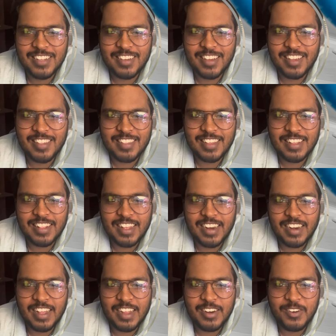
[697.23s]
you can say,
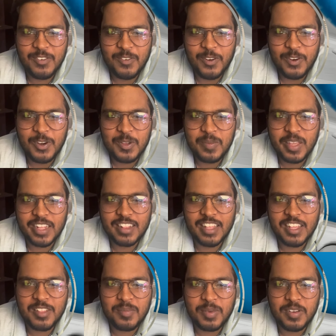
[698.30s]
that I don't want to make
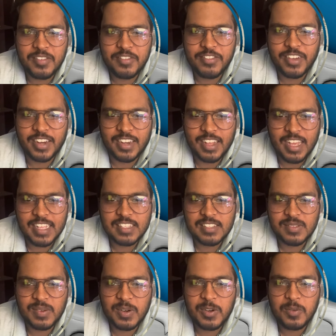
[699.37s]
things perfect. I
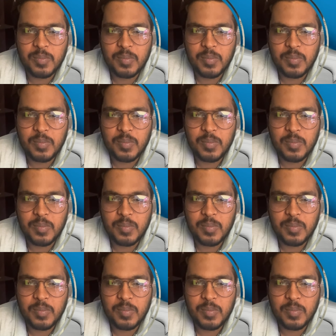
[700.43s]
just want to